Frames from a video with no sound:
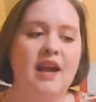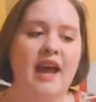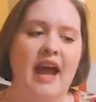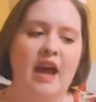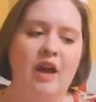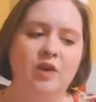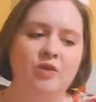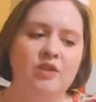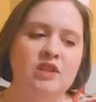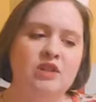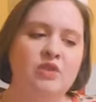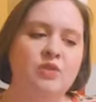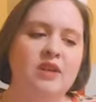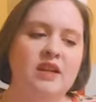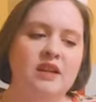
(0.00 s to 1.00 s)
How did
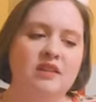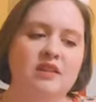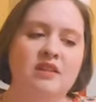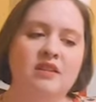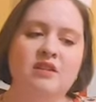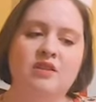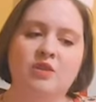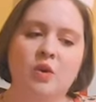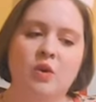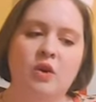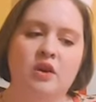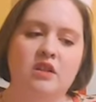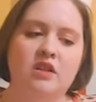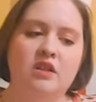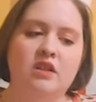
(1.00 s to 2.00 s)
you get the
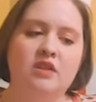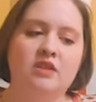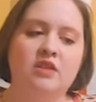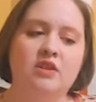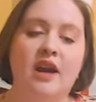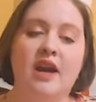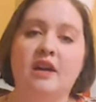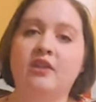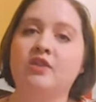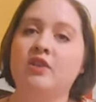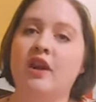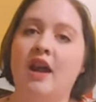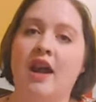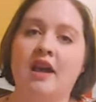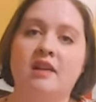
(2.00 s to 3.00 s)
sword? Sir
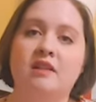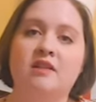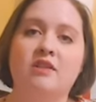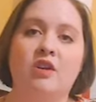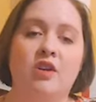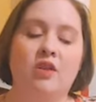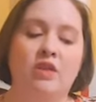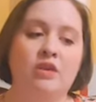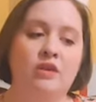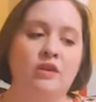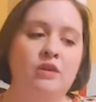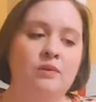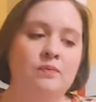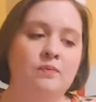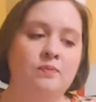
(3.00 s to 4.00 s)
Ector asked Arthur.
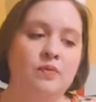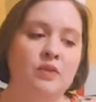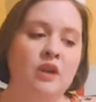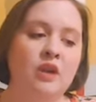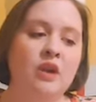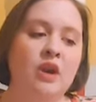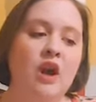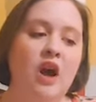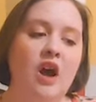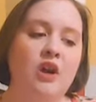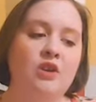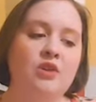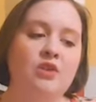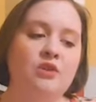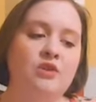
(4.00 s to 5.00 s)

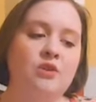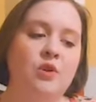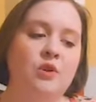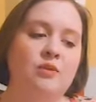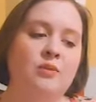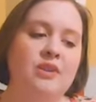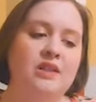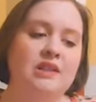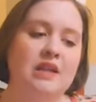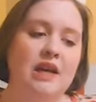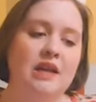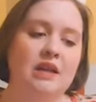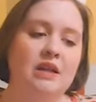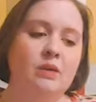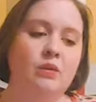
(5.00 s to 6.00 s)
Arthur told him
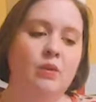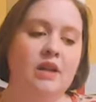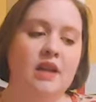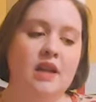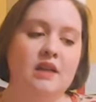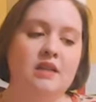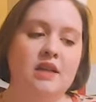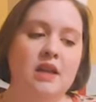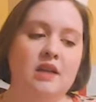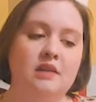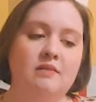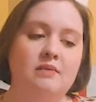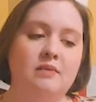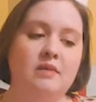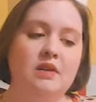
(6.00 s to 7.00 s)
exactly what he had done.
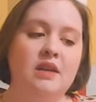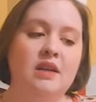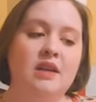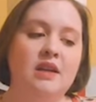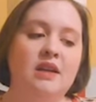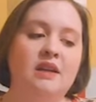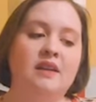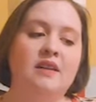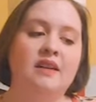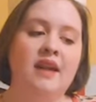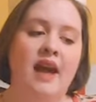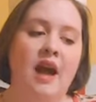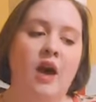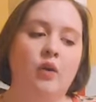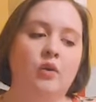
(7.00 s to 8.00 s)

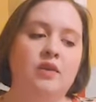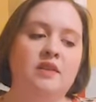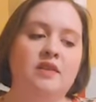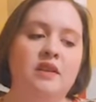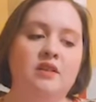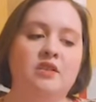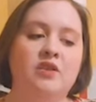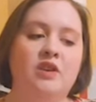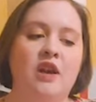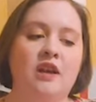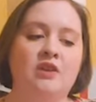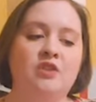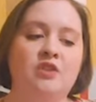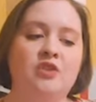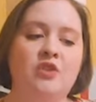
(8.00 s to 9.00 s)
Now, said Sir
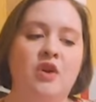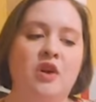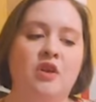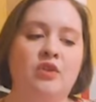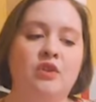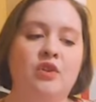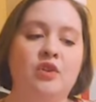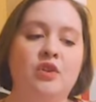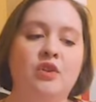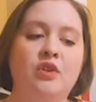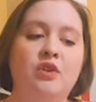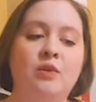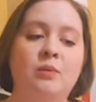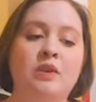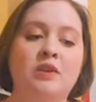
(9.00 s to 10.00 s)
Ector to Arthur,
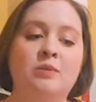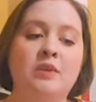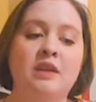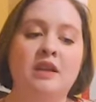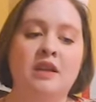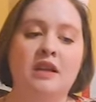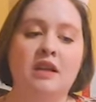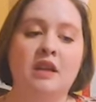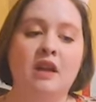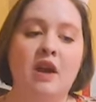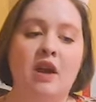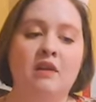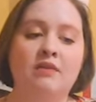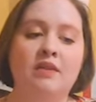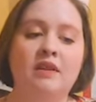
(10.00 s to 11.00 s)
you must be king
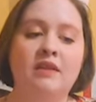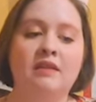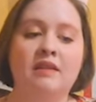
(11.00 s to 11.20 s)
of this